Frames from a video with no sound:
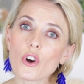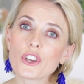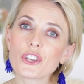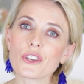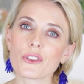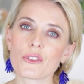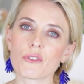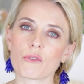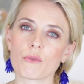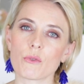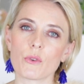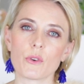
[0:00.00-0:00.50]

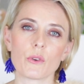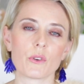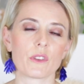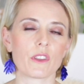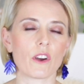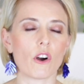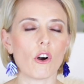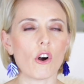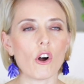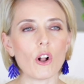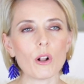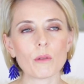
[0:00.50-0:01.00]
you through
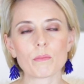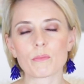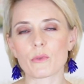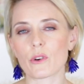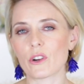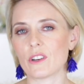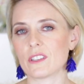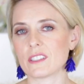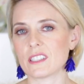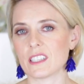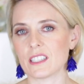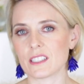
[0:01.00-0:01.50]
the whole
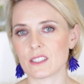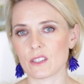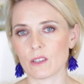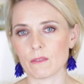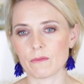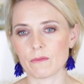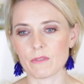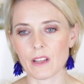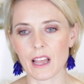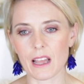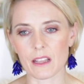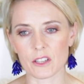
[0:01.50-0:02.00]
process
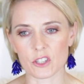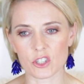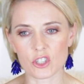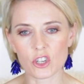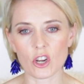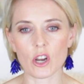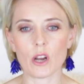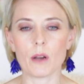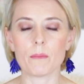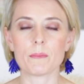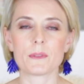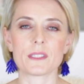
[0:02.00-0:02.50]
of
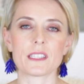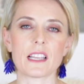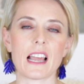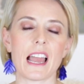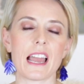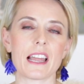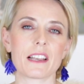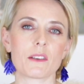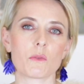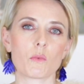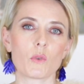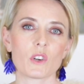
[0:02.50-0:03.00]
jobs
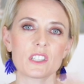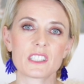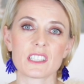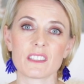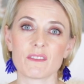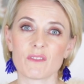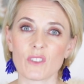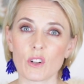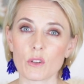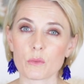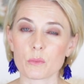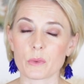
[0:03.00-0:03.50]
and what's
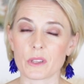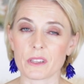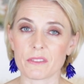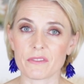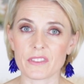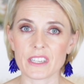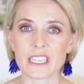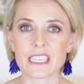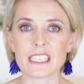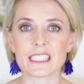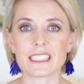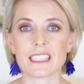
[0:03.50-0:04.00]
involved with the
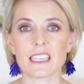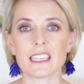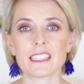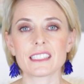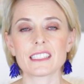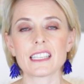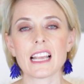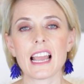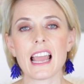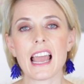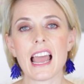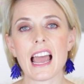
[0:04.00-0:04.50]
visas
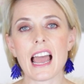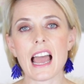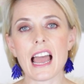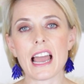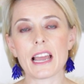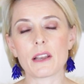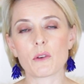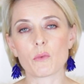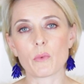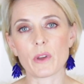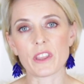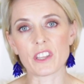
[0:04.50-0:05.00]

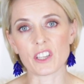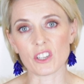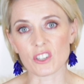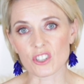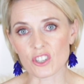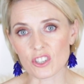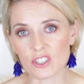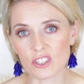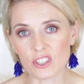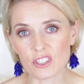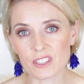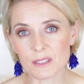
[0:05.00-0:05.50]
and whether you
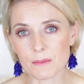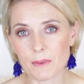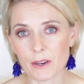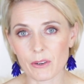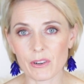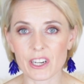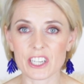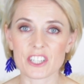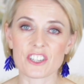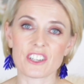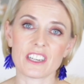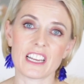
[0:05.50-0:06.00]
should use a
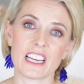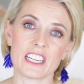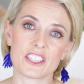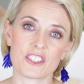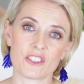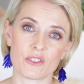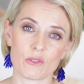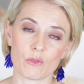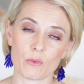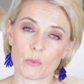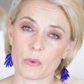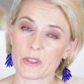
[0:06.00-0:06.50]
migration
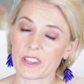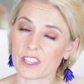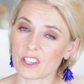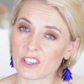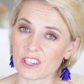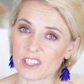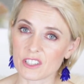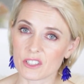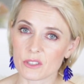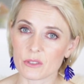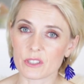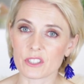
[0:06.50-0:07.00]
agent or whether you
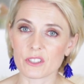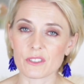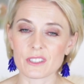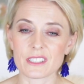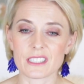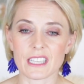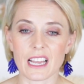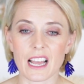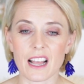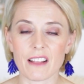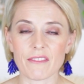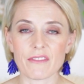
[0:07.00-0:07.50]
can do it
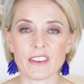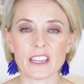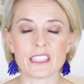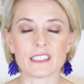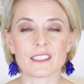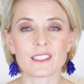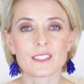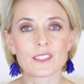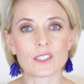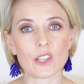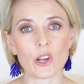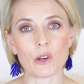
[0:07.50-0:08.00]
yourself, and
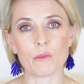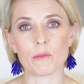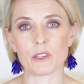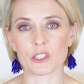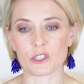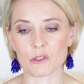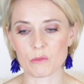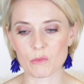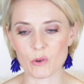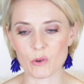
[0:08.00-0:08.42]
so much